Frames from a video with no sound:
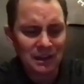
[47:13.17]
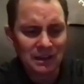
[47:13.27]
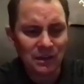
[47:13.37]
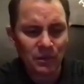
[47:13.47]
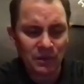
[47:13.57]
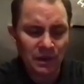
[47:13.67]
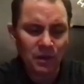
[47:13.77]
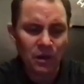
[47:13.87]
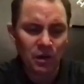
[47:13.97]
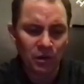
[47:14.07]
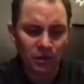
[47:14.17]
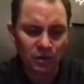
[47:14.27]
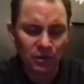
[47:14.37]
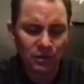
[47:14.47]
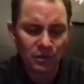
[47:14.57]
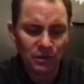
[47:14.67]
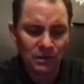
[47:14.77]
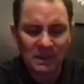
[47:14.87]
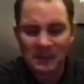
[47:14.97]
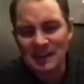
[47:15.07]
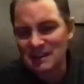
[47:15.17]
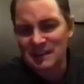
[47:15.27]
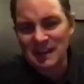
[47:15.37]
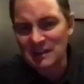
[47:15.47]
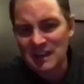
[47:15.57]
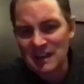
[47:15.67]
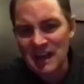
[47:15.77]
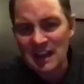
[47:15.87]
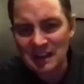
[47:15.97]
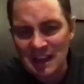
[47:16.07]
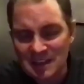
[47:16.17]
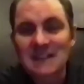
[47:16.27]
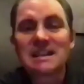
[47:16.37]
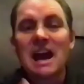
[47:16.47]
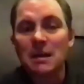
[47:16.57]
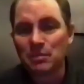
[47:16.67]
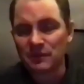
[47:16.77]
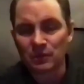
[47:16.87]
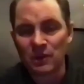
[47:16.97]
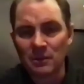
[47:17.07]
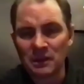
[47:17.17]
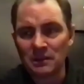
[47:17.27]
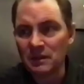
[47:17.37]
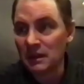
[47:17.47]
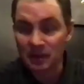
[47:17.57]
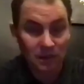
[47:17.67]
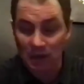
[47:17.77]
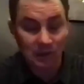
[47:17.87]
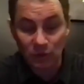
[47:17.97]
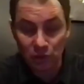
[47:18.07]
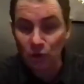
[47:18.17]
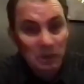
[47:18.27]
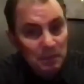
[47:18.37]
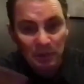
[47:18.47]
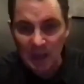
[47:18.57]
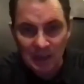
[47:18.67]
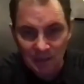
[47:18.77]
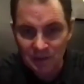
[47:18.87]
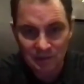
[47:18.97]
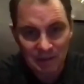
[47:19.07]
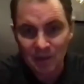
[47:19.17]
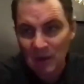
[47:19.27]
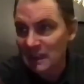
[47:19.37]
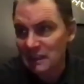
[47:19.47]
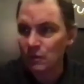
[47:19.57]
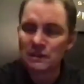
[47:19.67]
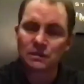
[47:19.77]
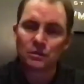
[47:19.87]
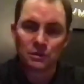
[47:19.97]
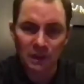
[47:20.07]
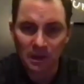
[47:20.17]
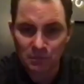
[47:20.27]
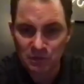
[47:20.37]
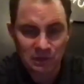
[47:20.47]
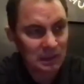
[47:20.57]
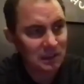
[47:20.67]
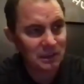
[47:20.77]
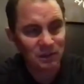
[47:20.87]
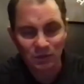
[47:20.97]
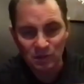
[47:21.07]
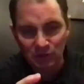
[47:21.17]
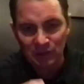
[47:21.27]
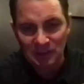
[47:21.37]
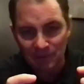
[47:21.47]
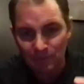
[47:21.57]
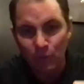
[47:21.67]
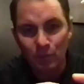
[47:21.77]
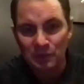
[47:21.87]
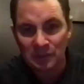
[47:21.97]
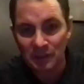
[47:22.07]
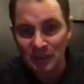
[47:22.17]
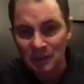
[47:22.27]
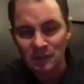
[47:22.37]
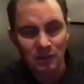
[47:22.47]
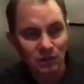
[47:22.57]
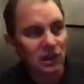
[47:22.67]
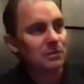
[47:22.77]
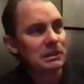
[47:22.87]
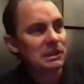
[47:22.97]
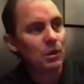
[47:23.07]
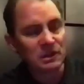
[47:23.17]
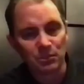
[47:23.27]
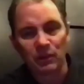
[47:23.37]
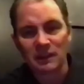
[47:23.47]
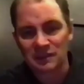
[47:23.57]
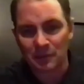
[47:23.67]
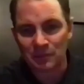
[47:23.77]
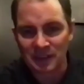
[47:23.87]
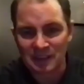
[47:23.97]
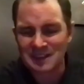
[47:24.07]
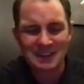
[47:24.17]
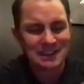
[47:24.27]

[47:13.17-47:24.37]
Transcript: you know, there are that type of drama. Sure, people like, yeah, Mikey always screws up. Just like, you know, you look at that formula, you know, Chumley always breaks something. It's